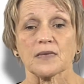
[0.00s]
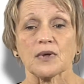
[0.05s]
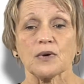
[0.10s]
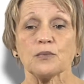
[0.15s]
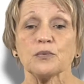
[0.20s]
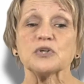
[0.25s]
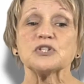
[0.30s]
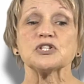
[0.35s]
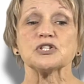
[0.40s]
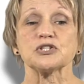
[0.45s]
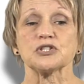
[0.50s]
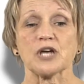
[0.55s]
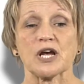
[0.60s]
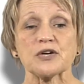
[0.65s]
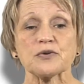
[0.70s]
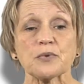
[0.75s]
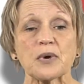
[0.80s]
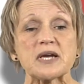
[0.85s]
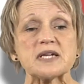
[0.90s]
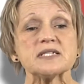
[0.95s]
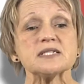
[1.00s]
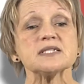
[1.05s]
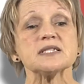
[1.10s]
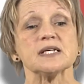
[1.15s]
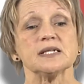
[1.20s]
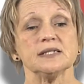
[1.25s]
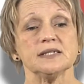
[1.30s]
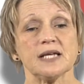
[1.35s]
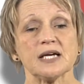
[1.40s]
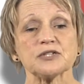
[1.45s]
which generates the
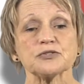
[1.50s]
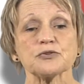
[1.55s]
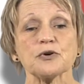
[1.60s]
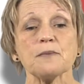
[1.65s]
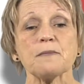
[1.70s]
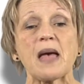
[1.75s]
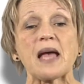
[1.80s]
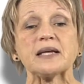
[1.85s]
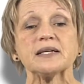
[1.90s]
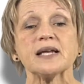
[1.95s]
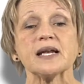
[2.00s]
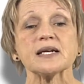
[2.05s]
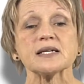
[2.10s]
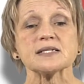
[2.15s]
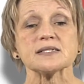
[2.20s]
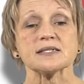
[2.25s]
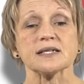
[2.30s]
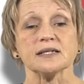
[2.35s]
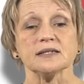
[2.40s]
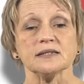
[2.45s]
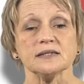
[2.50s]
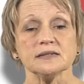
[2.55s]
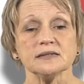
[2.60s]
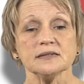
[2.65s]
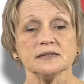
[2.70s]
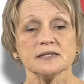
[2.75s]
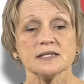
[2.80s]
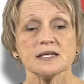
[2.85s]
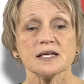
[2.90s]
electromagnetic signal